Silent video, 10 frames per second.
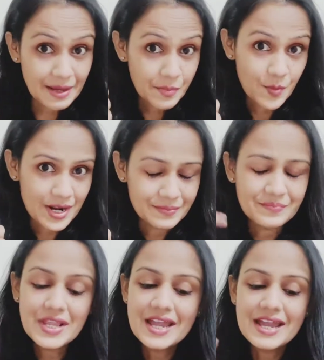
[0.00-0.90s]
Number one.
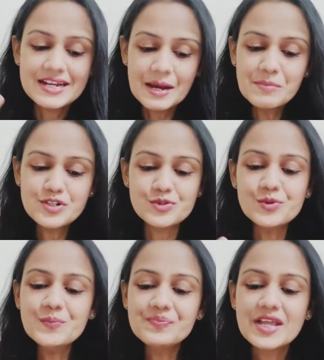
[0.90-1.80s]
Number
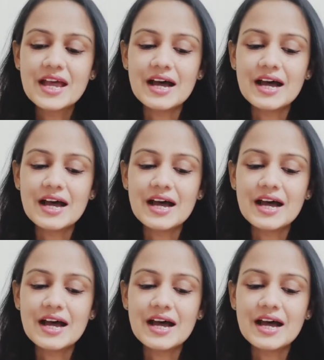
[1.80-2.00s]
two,